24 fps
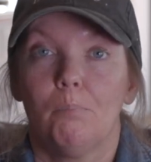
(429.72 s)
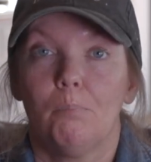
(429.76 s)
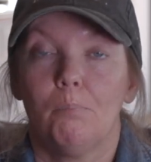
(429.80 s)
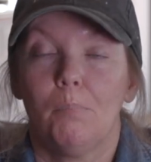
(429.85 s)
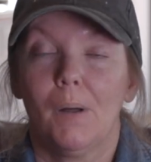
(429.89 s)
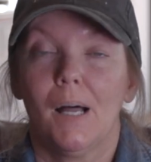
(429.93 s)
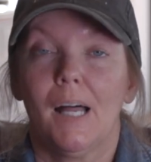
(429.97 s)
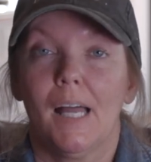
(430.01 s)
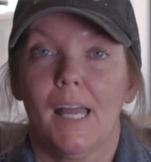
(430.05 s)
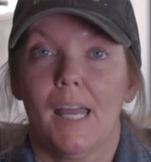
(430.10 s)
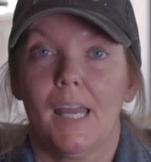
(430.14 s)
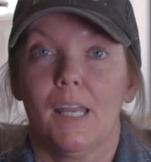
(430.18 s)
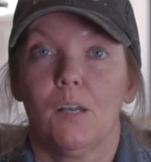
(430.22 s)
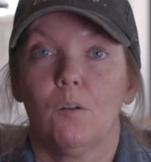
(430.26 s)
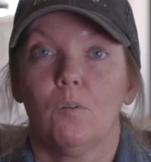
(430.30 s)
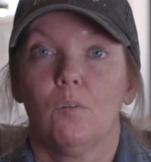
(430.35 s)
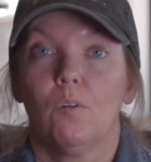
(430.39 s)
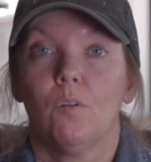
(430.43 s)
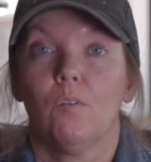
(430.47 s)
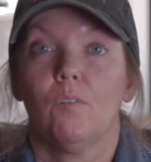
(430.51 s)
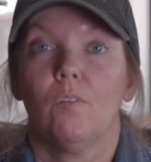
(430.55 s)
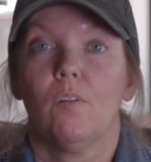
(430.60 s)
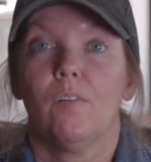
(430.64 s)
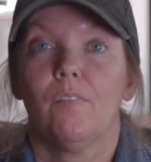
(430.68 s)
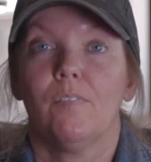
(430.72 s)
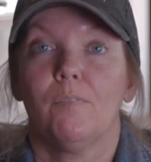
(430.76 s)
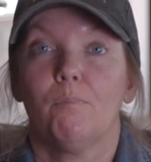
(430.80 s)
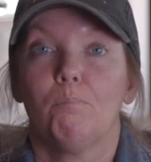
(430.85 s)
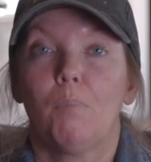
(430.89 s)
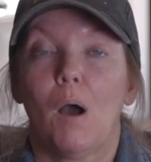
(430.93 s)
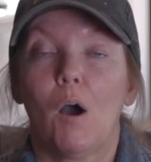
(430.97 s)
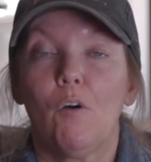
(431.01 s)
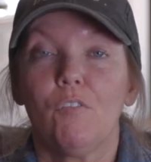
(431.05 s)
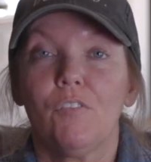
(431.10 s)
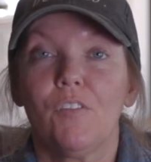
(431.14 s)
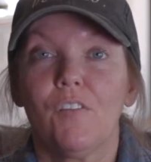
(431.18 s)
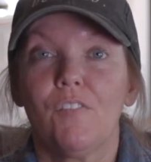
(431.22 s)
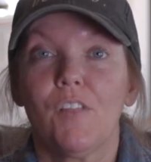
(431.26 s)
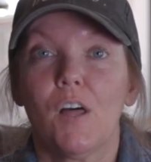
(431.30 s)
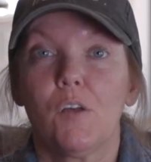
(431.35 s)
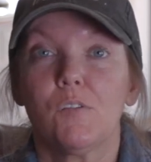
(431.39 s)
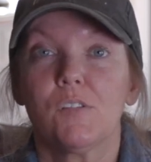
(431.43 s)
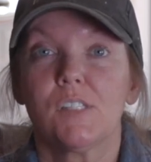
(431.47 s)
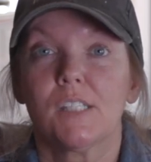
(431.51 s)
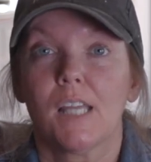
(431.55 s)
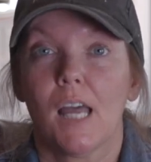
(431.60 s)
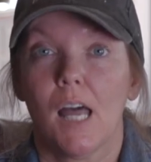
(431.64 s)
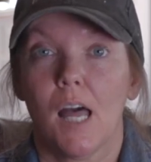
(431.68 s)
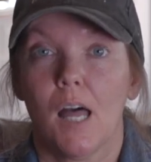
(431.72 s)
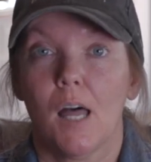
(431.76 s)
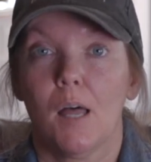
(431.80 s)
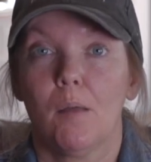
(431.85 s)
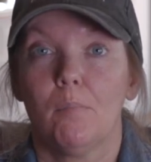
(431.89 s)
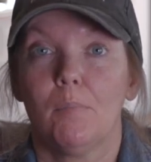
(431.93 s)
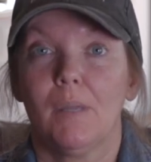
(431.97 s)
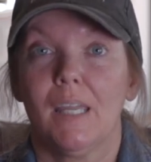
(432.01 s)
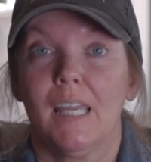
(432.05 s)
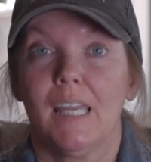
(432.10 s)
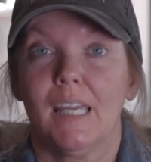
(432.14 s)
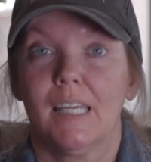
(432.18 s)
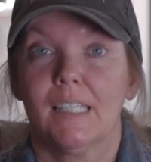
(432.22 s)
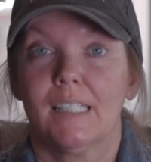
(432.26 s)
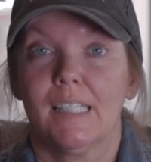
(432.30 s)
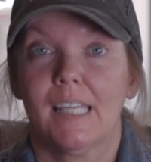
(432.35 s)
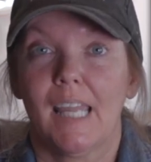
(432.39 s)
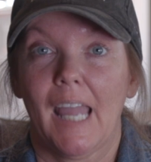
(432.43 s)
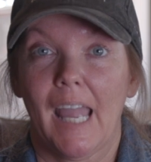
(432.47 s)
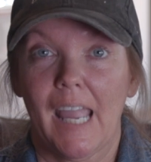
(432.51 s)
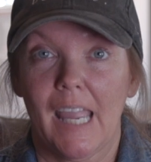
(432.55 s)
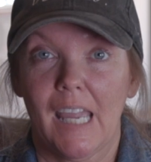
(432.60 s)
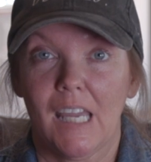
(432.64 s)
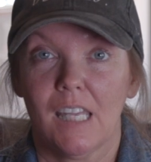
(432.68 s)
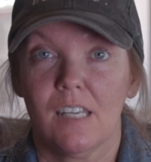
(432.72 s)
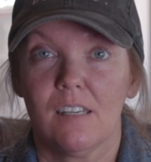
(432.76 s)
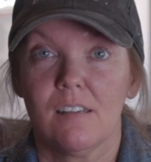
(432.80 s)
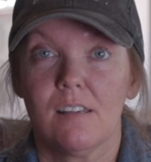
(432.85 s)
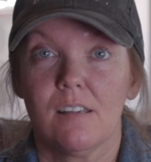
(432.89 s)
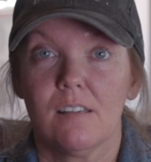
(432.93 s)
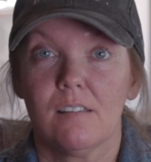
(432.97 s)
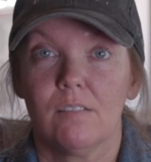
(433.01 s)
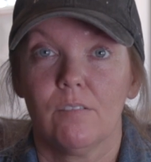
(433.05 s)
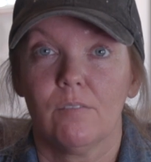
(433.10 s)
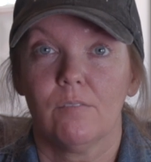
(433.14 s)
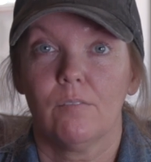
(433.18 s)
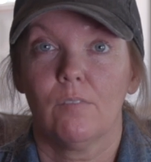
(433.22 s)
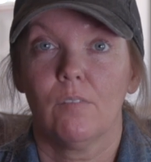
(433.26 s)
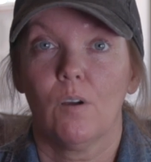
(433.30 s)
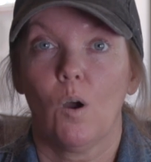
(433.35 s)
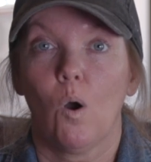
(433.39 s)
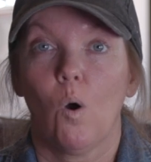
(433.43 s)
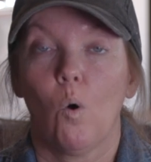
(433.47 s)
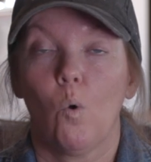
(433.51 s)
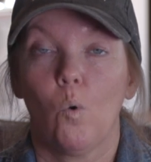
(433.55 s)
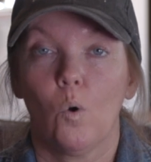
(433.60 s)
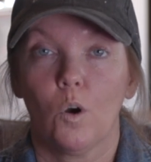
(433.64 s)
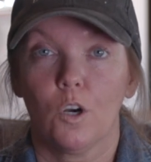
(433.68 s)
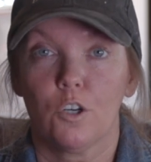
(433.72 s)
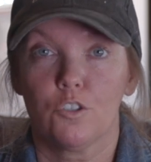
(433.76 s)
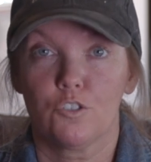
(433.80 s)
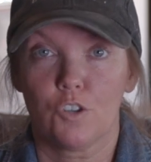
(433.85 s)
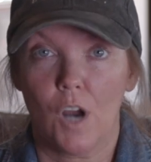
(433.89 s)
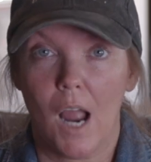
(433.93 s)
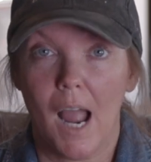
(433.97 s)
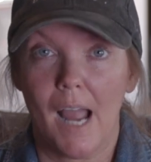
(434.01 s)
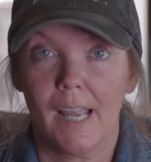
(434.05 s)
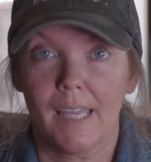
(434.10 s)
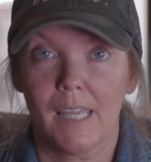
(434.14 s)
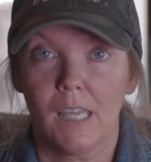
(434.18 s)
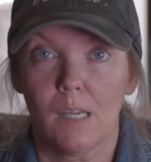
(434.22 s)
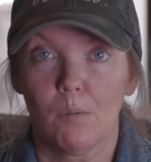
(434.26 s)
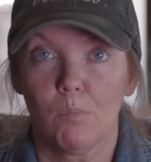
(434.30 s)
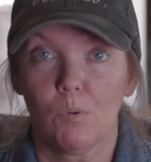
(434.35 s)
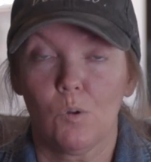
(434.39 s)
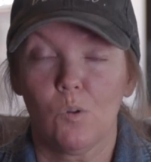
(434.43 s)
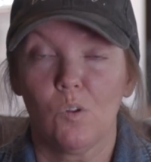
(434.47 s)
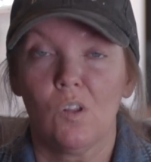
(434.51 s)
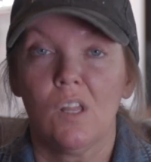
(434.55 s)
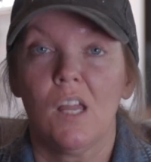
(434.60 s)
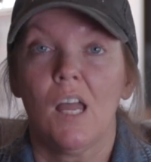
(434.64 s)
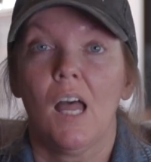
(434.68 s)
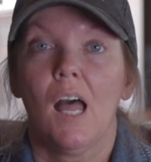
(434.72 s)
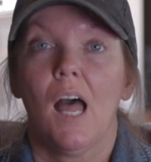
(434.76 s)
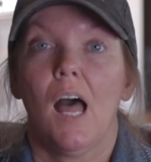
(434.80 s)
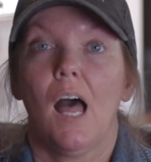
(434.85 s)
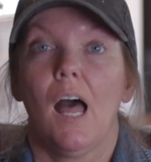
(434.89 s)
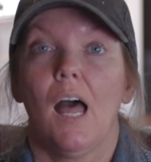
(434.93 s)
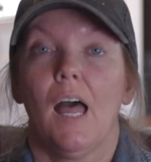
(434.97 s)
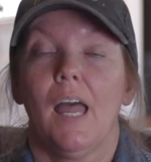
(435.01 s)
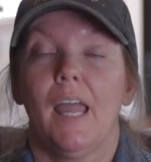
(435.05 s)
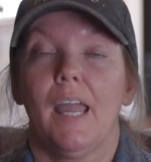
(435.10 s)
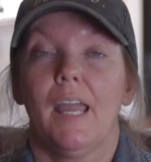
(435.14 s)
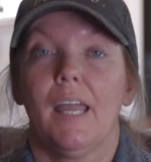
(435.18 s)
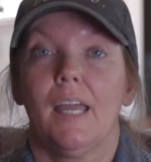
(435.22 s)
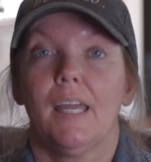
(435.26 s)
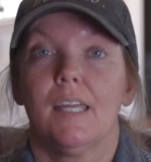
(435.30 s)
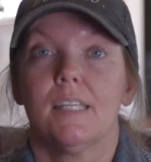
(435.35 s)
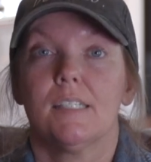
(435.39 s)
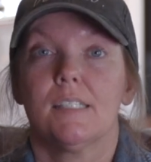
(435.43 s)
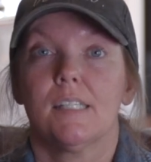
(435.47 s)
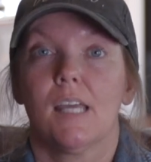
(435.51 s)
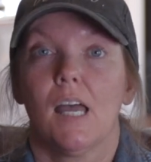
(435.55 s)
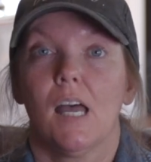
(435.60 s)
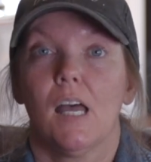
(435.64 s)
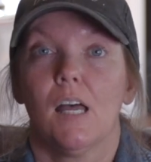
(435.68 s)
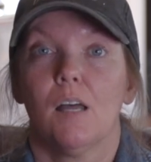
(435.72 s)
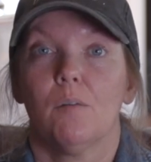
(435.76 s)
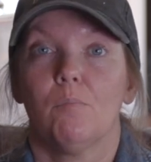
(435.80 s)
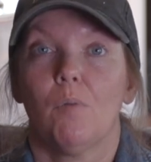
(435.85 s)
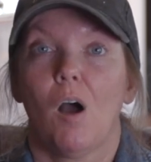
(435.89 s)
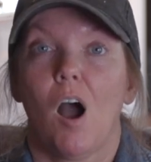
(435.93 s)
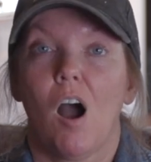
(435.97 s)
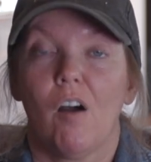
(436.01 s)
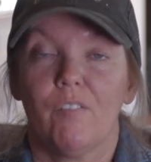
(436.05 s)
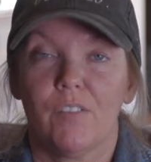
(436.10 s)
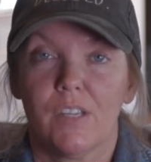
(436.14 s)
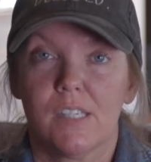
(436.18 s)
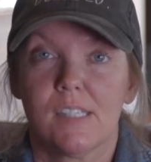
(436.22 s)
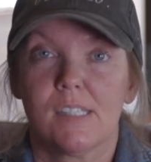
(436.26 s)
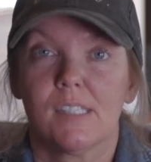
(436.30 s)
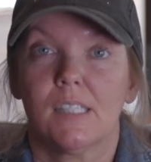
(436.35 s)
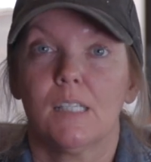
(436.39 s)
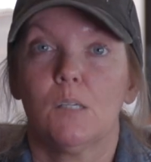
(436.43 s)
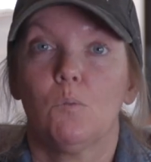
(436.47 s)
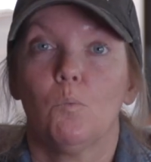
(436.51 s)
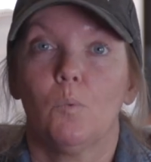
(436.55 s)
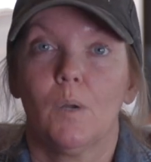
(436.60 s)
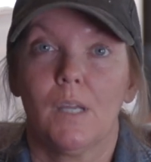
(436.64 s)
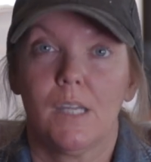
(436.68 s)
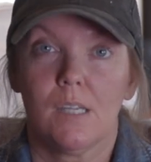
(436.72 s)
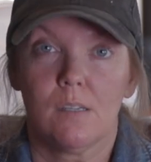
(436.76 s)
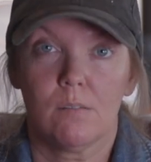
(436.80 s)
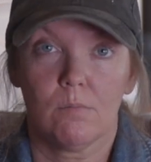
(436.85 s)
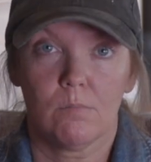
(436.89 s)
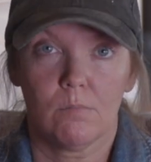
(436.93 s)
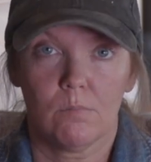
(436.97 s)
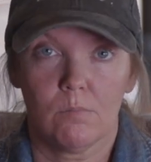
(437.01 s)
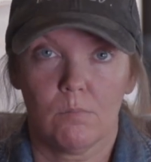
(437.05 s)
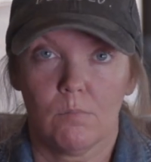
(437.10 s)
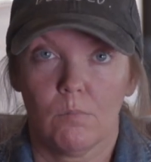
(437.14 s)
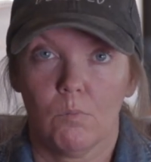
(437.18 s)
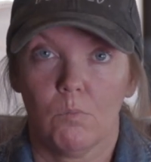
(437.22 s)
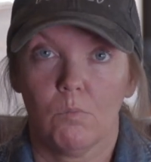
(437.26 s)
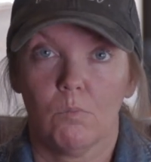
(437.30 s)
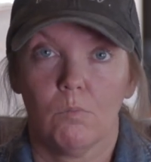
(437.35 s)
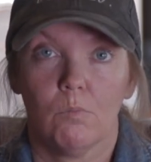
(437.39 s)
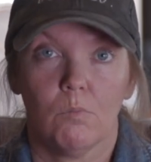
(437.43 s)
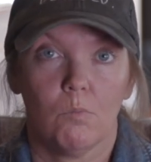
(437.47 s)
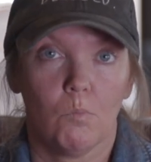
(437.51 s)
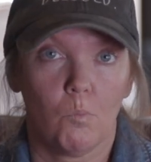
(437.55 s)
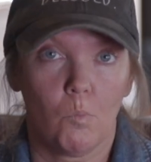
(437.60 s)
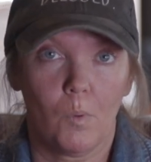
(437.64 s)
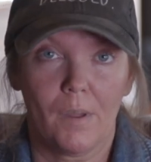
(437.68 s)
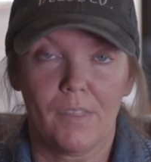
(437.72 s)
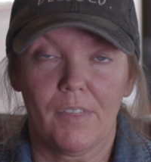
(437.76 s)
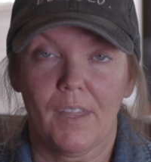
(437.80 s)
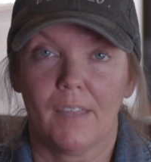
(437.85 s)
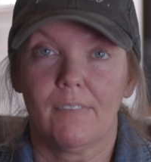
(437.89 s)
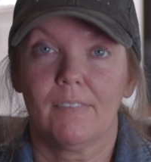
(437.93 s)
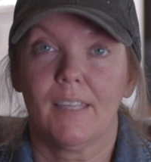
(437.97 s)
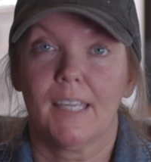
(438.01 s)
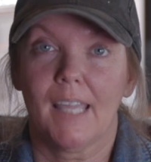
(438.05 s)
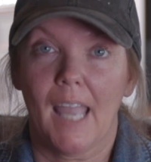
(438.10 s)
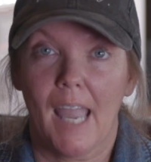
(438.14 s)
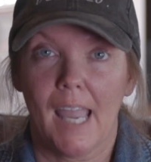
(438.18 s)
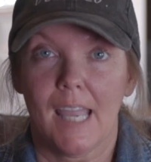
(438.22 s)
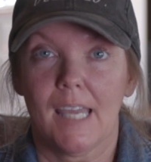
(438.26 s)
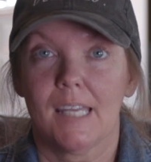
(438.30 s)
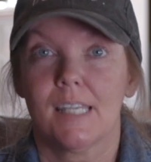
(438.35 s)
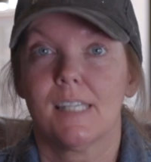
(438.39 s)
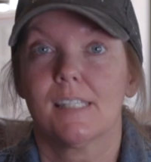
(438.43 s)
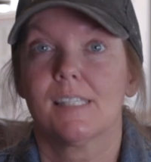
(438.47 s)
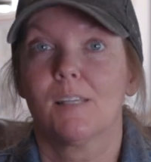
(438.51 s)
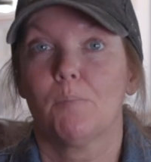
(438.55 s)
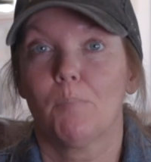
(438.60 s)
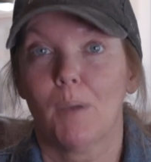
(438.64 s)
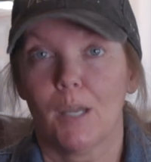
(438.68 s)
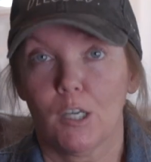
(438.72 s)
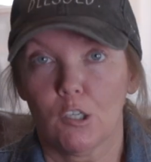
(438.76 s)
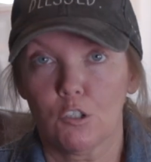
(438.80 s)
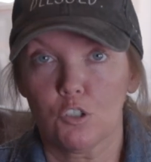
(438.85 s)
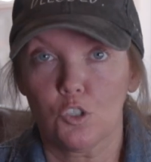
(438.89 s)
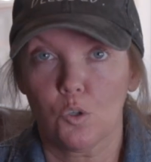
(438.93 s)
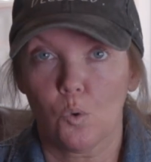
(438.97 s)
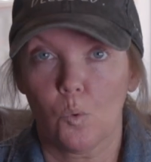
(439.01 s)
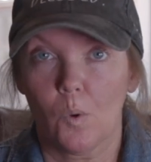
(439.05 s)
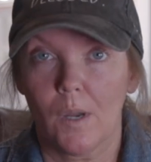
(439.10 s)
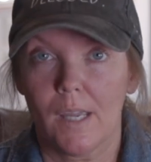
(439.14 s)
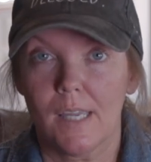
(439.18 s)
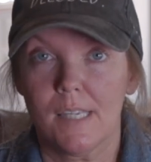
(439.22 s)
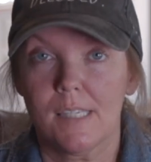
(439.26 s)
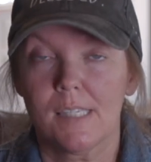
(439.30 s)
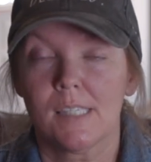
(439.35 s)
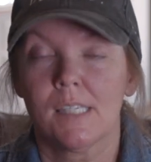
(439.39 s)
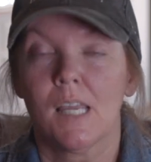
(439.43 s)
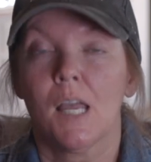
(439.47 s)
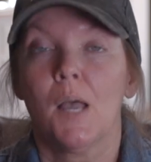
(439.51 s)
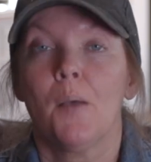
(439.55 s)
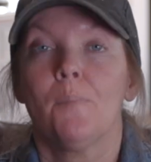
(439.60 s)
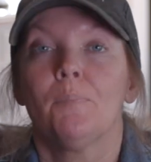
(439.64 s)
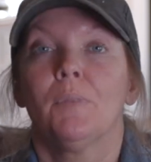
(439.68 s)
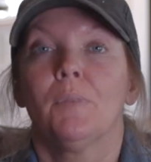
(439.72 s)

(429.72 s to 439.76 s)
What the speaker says: But both of those come in canned or dry kibble, and obviously we think the canned is a better choice.